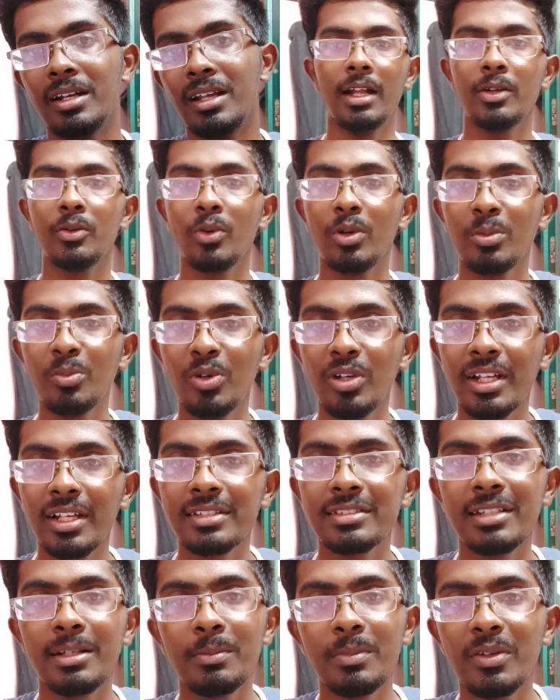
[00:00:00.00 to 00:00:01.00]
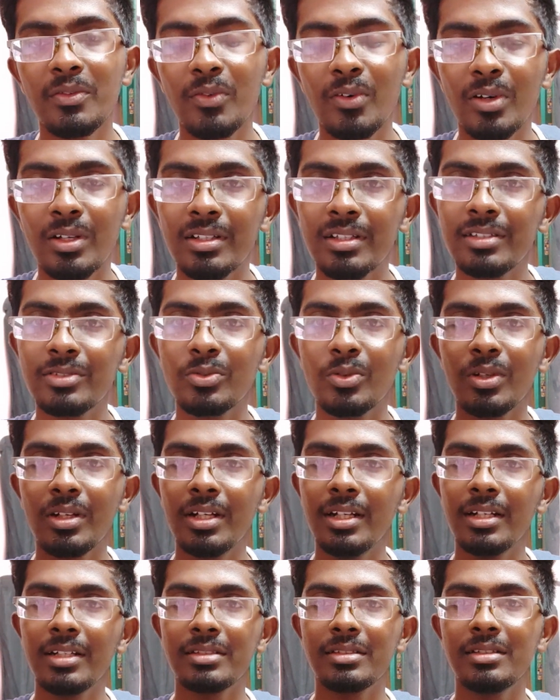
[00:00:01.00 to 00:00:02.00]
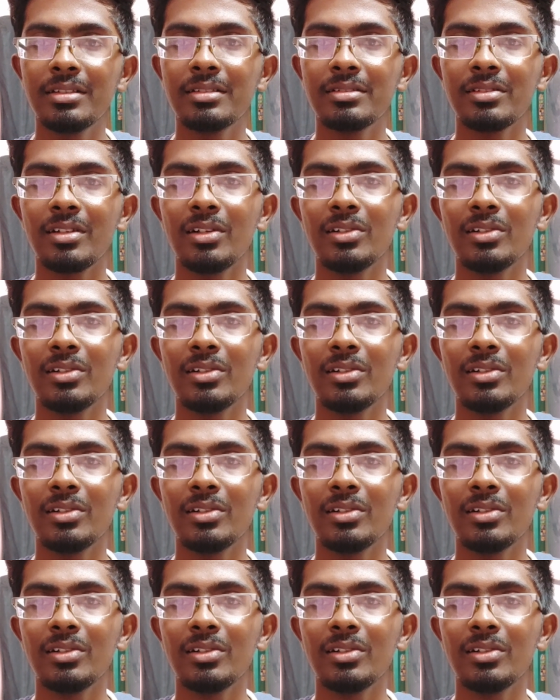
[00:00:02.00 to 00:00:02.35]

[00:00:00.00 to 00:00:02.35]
And one more example for this orientation is